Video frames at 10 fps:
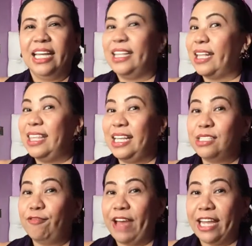that this
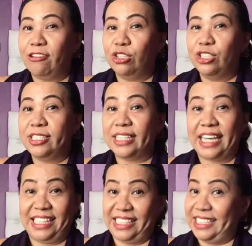virus
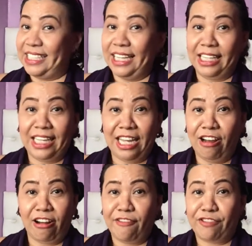is still
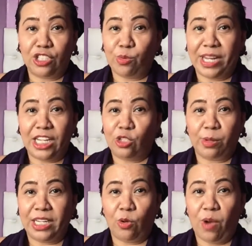here for
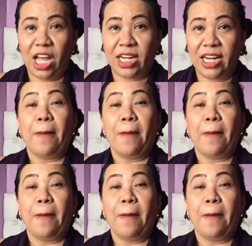2021,